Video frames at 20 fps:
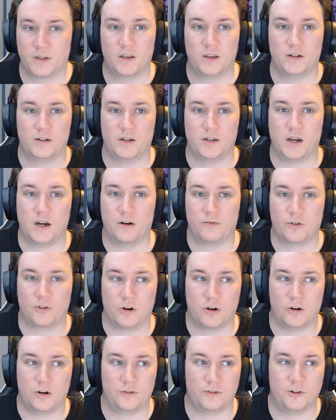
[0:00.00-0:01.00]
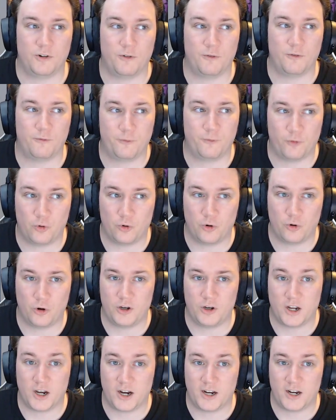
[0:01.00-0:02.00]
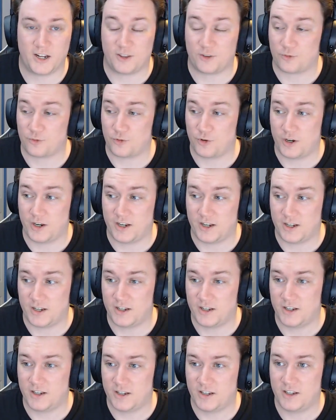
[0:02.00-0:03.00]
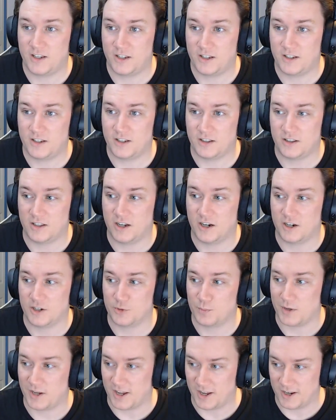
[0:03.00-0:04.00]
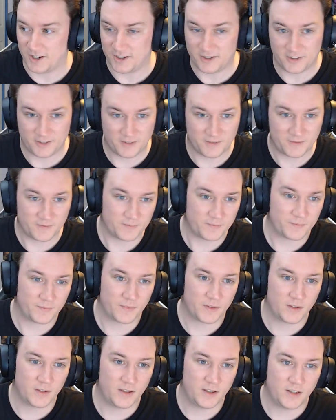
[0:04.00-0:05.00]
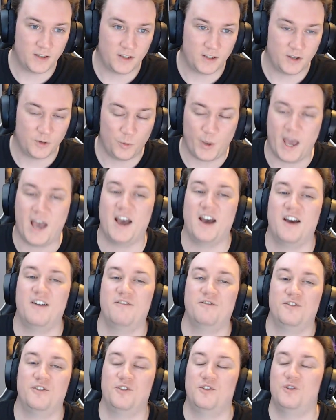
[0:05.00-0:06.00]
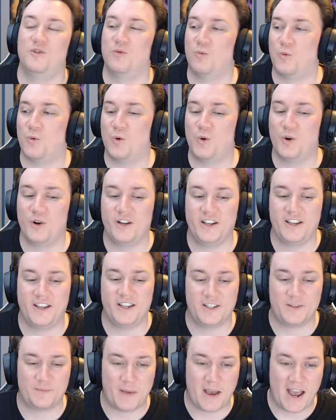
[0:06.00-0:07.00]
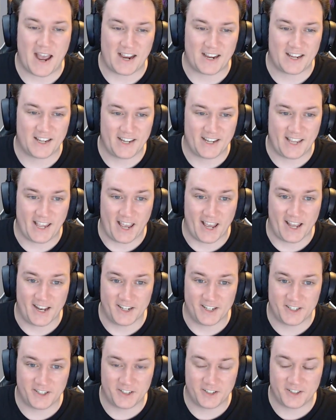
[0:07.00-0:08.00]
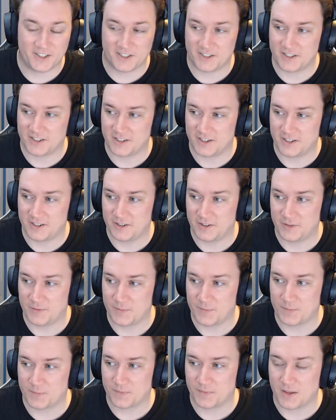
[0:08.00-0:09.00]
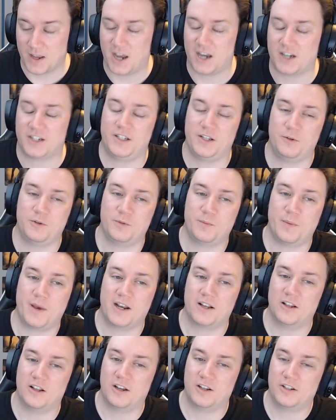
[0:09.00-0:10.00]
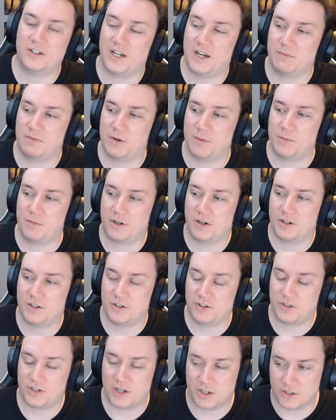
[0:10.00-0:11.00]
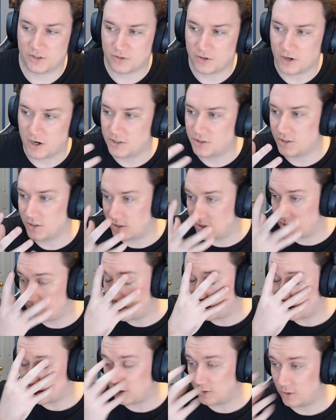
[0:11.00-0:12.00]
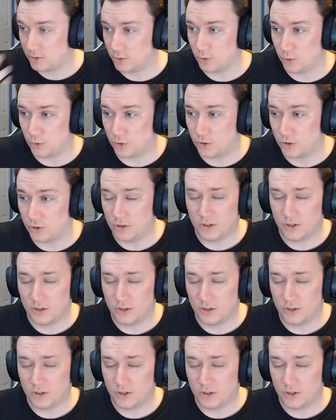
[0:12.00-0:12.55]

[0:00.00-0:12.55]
Tower of God 493. Let us begin. We have the warding is back again. Actually, it was back last chapter because Yasratcha got a claw